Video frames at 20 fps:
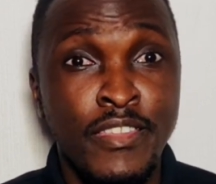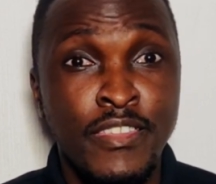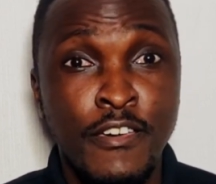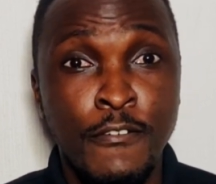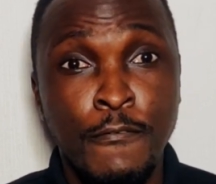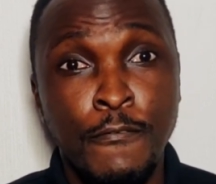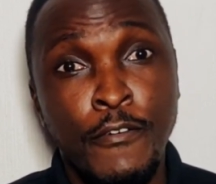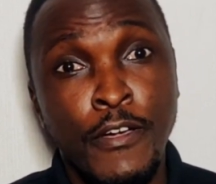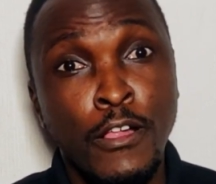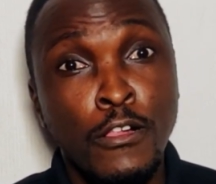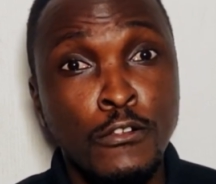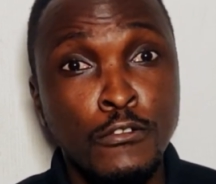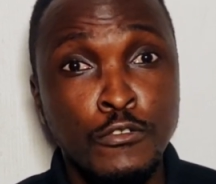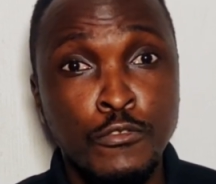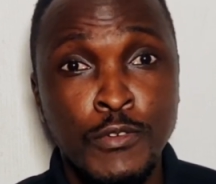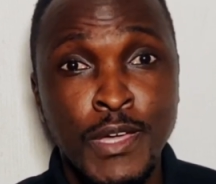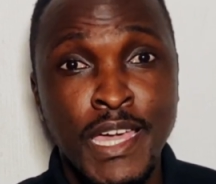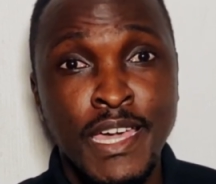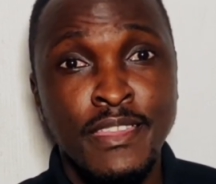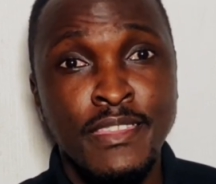They fail
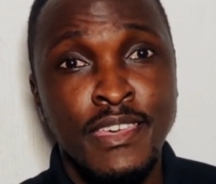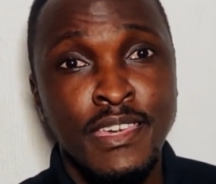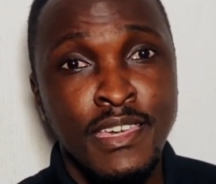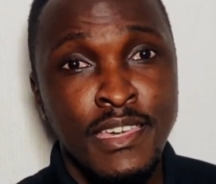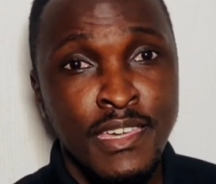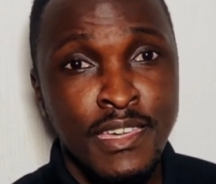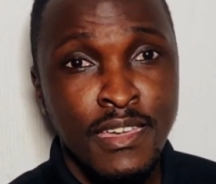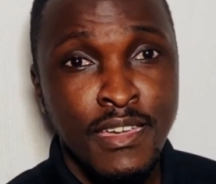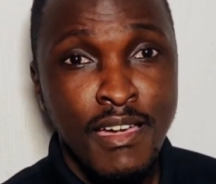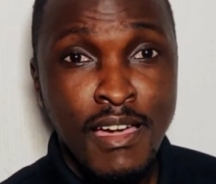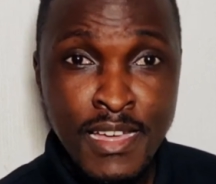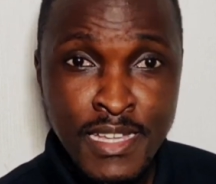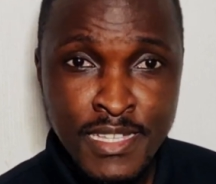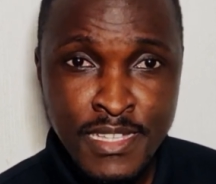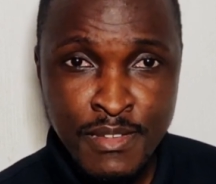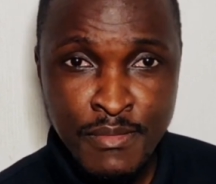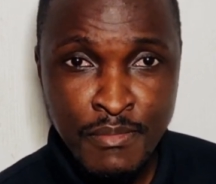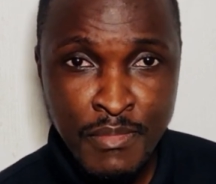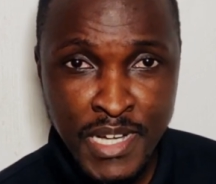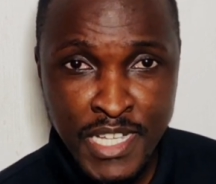to get the
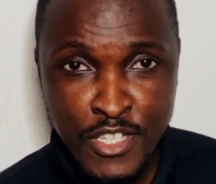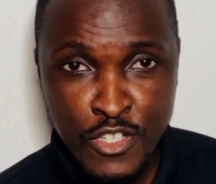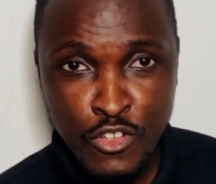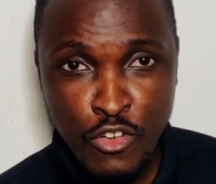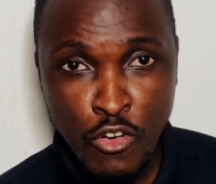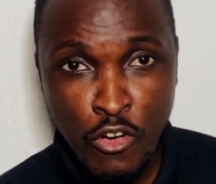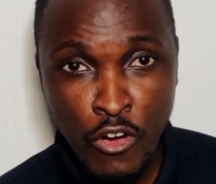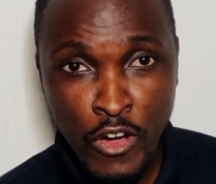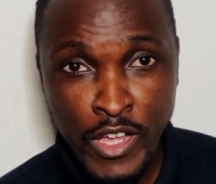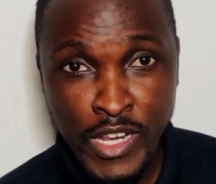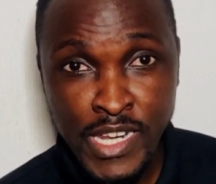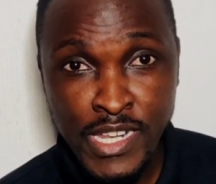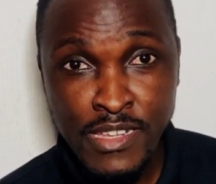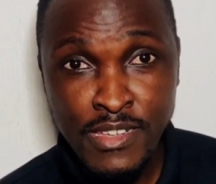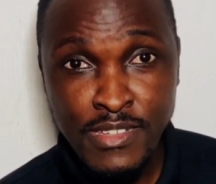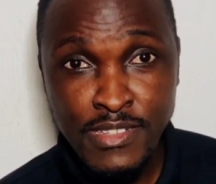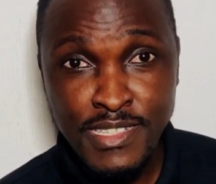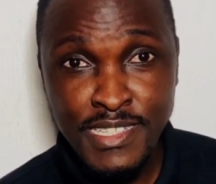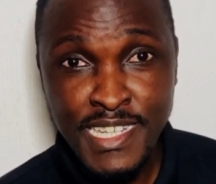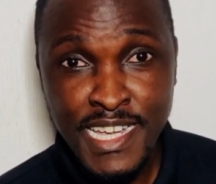SMS code,
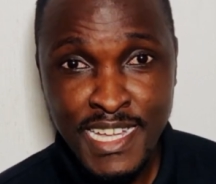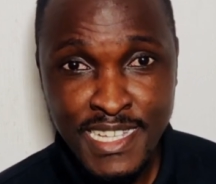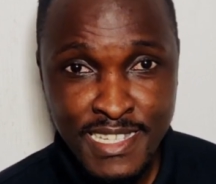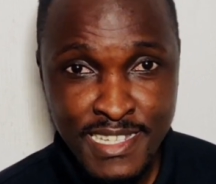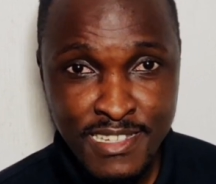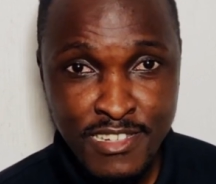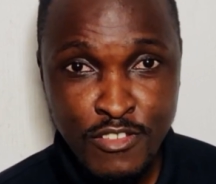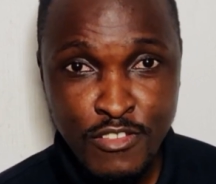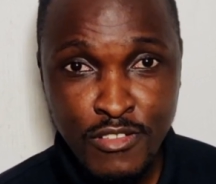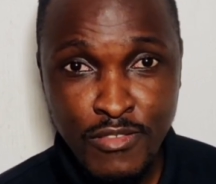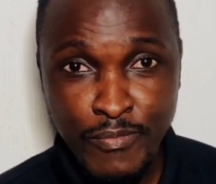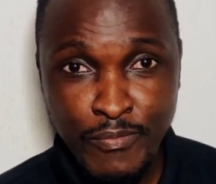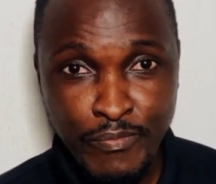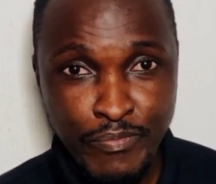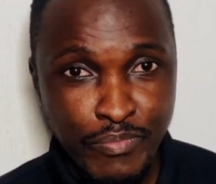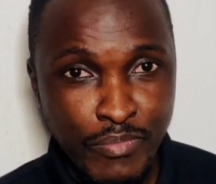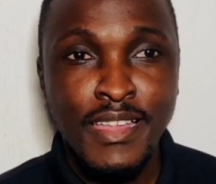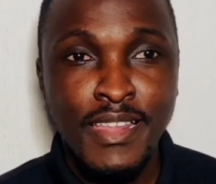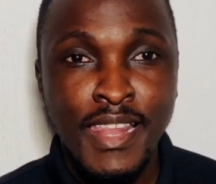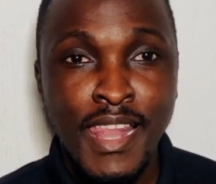just
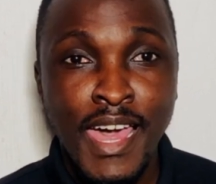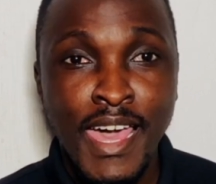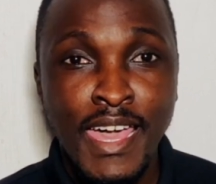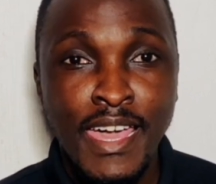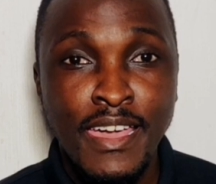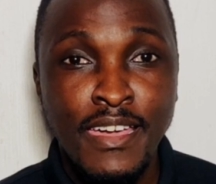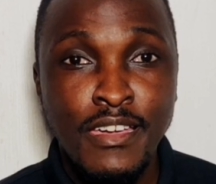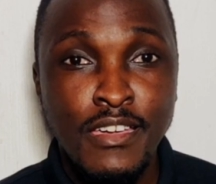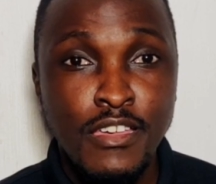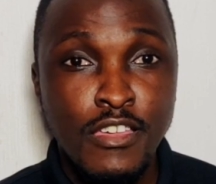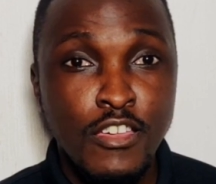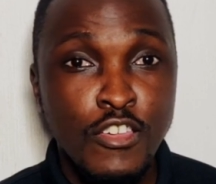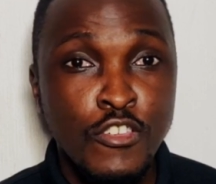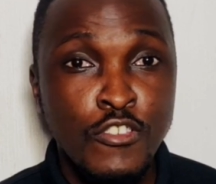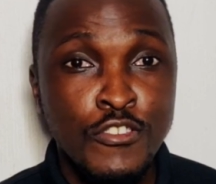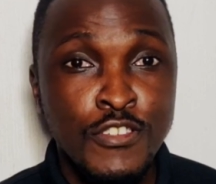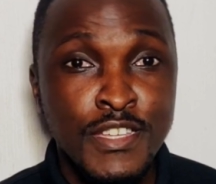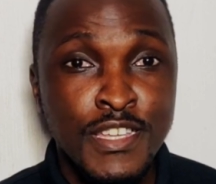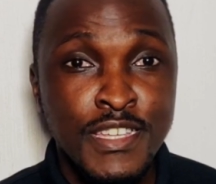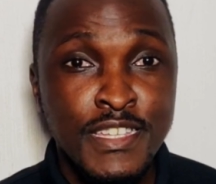like
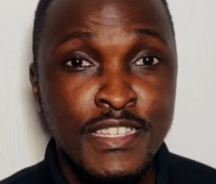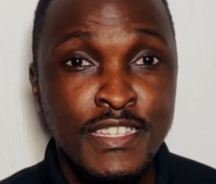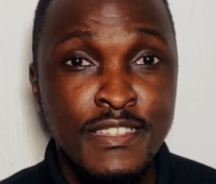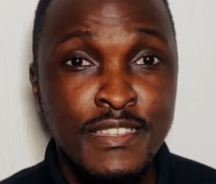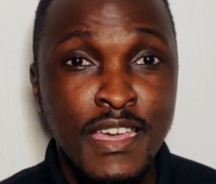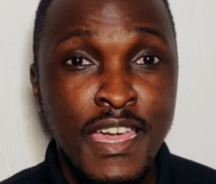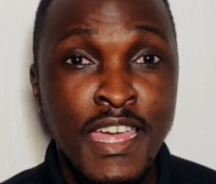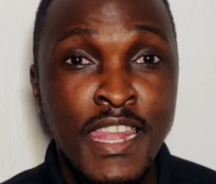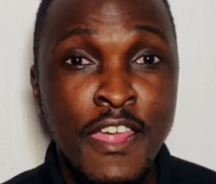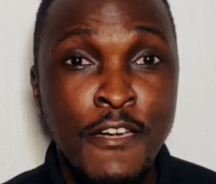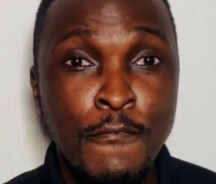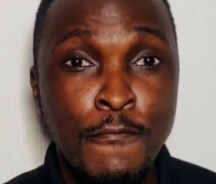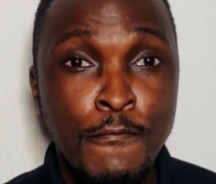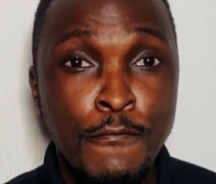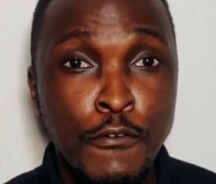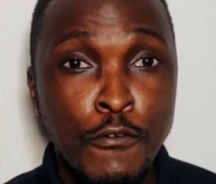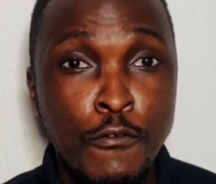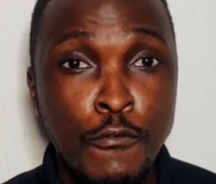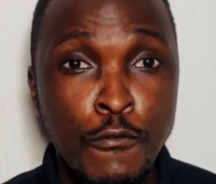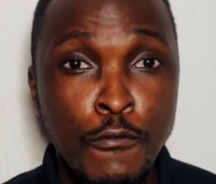users in a
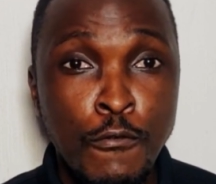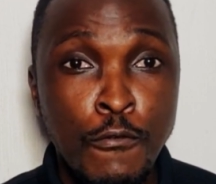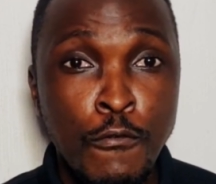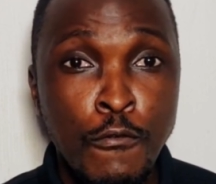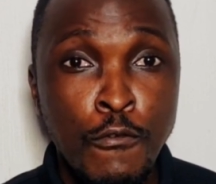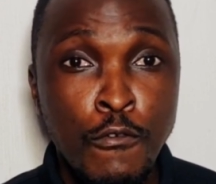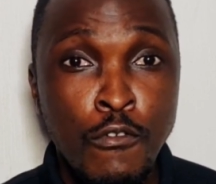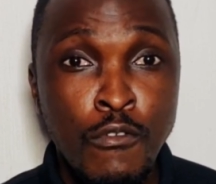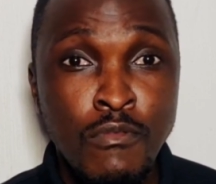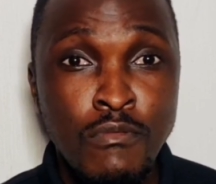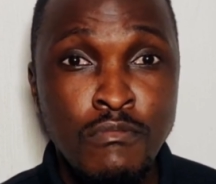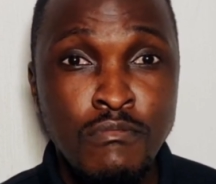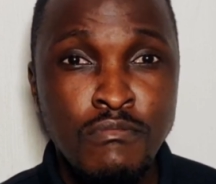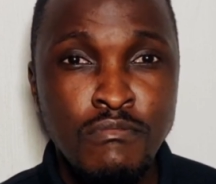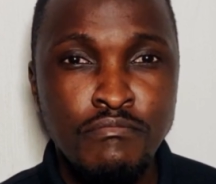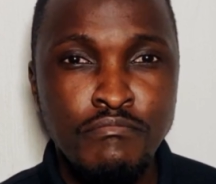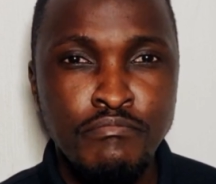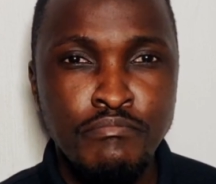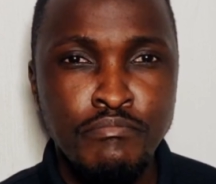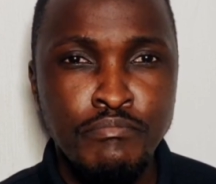few
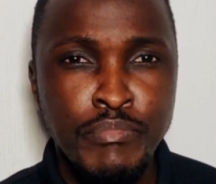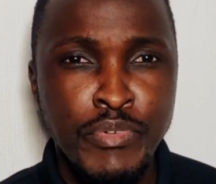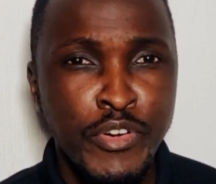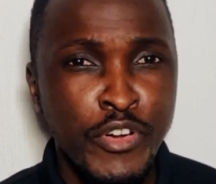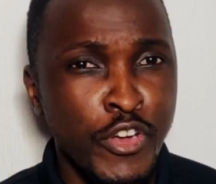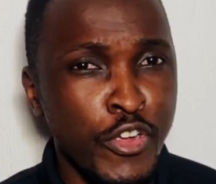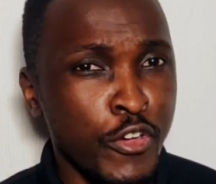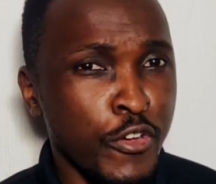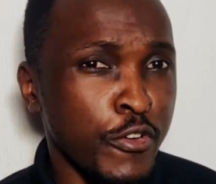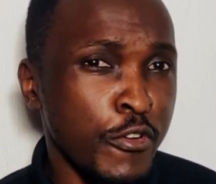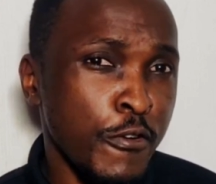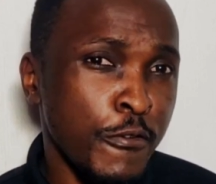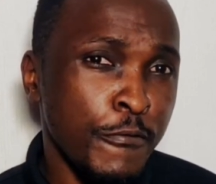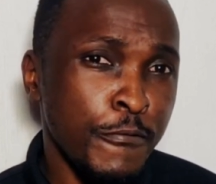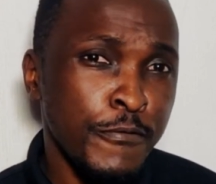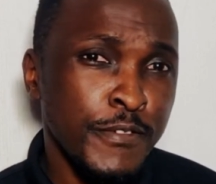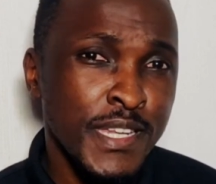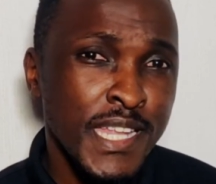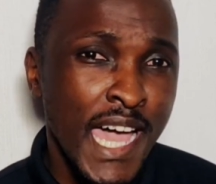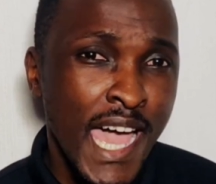period
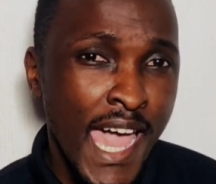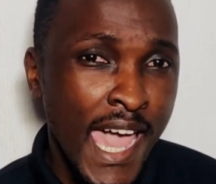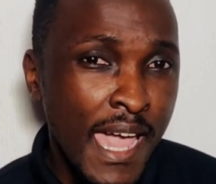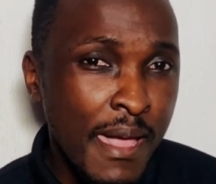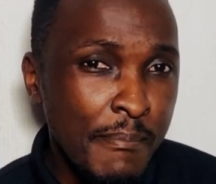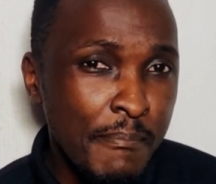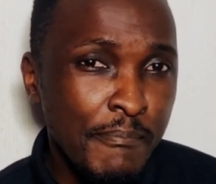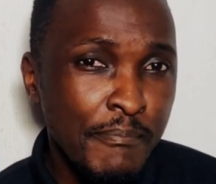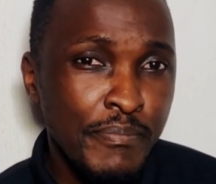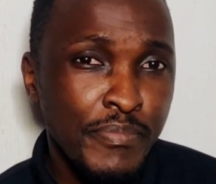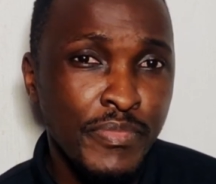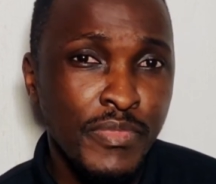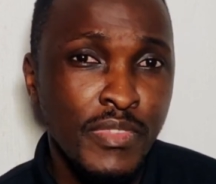of time